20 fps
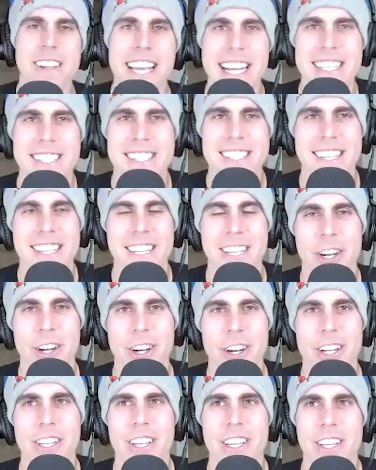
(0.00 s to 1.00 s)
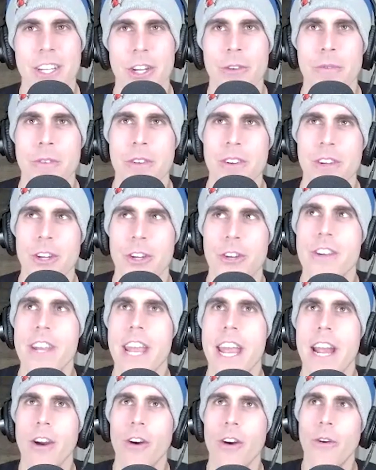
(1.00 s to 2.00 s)
feel like it's you're
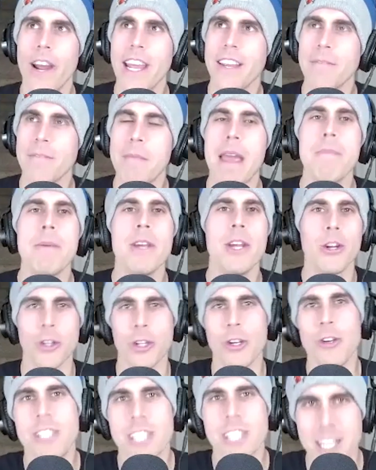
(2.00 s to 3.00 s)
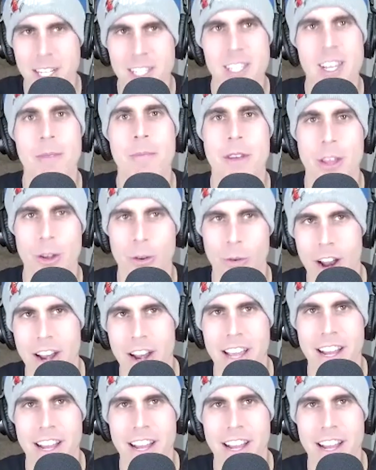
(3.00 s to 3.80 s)
narrowing. Maybe you're losing some of the